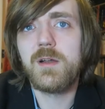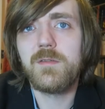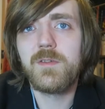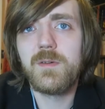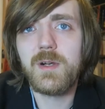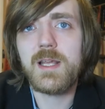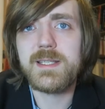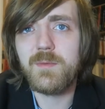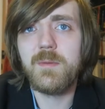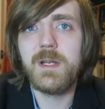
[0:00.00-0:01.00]
kind of
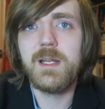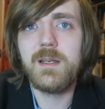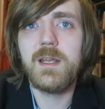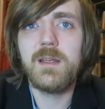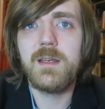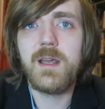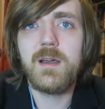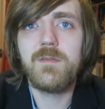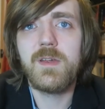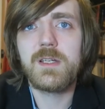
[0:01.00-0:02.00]
classic women in in
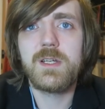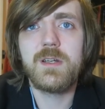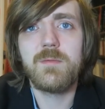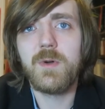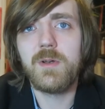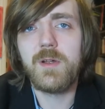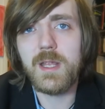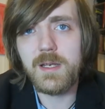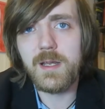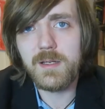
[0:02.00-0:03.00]
uh, fiction and whatnot,
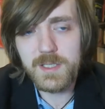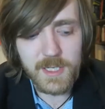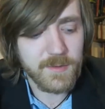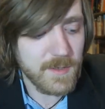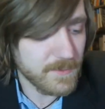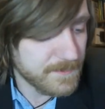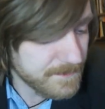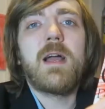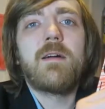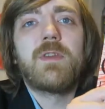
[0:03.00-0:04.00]
then uh, check her out.
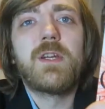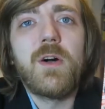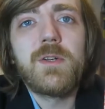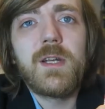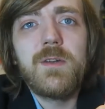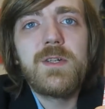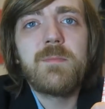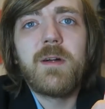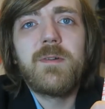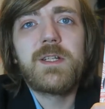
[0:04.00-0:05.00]
we have the God
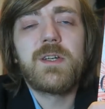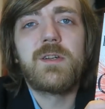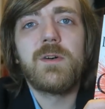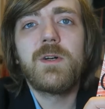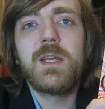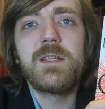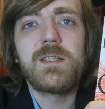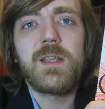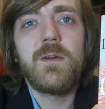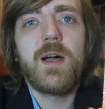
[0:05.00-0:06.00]
Delusion by Richard Dawkins.
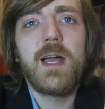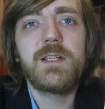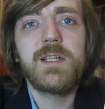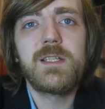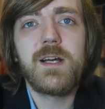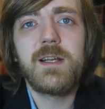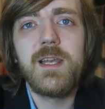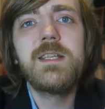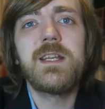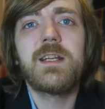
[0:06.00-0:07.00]
So I actually started
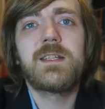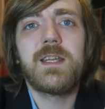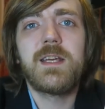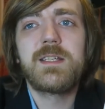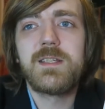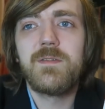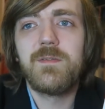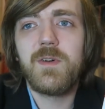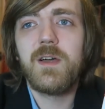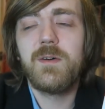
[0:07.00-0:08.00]
listening to this
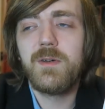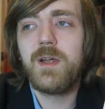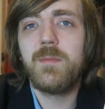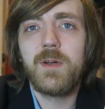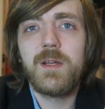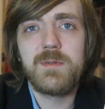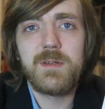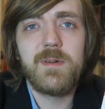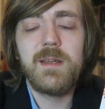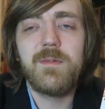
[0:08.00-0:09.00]
via audiobook. It was
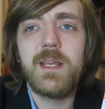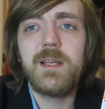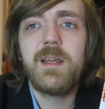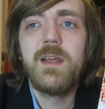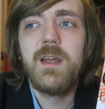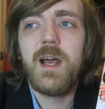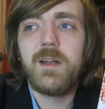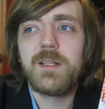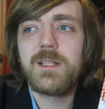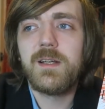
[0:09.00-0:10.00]
a reread,
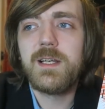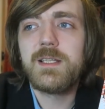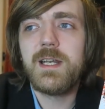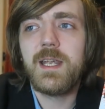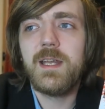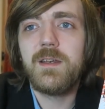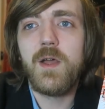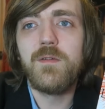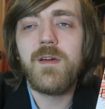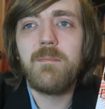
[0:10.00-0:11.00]
and I started listening in
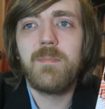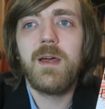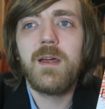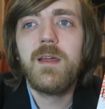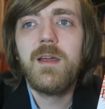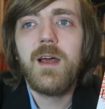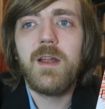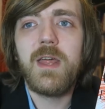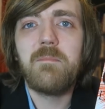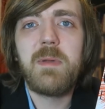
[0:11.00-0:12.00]
November,
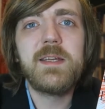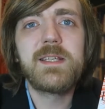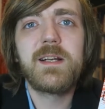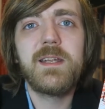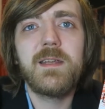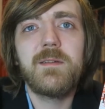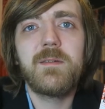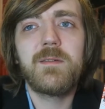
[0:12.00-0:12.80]
and then basically.